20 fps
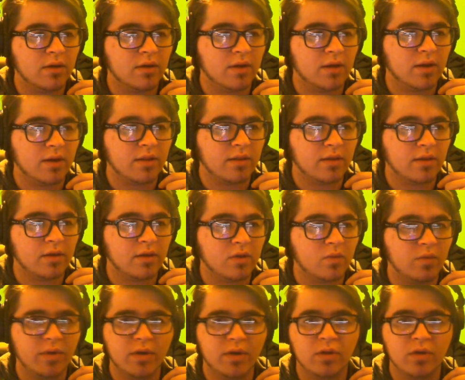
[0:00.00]
I think
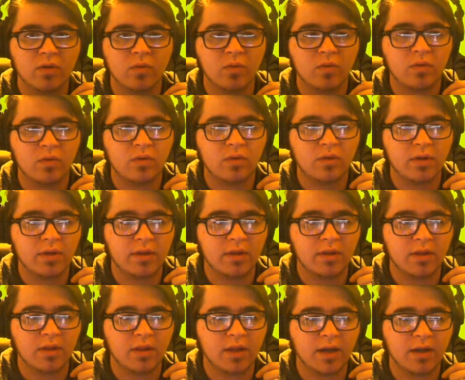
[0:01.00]
we are rolling
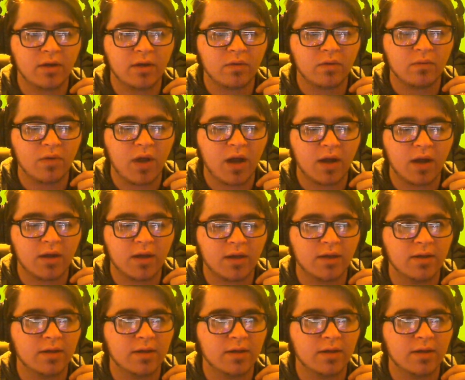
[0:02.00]
like a rock.